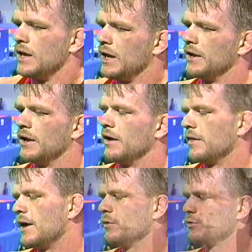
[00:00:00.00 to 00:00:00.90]
And
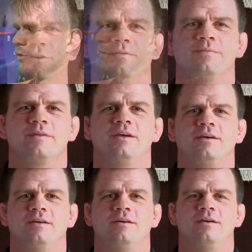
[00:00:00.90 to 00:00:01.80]
uh, that was really for
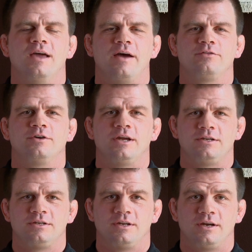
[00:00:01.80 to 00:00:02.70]
them. After
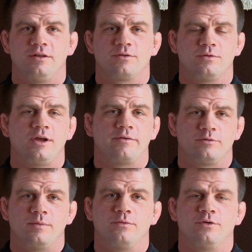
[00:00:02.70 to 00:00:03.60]
1993,
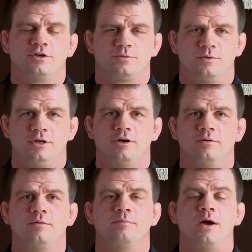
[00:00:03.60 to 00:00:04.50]
after my freshman
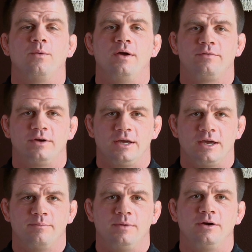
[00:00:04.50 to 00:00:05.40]
year, my wife and I
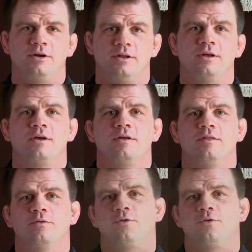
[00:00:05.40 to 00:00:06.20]
got married the